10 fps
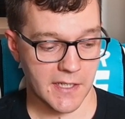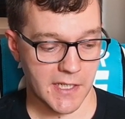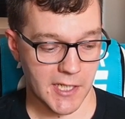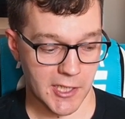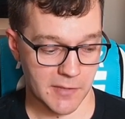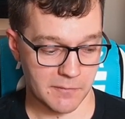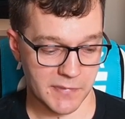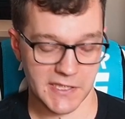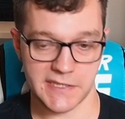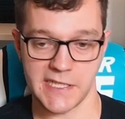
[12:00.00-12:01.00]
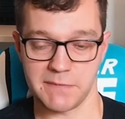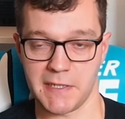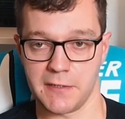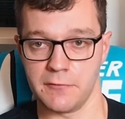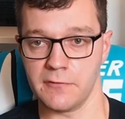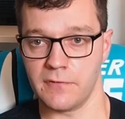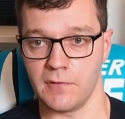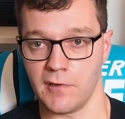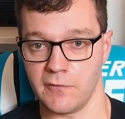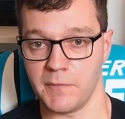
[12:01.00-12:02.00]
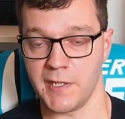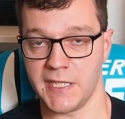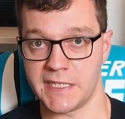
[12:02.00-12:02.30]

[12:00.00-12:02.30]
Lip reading: because they spent an awful lot of money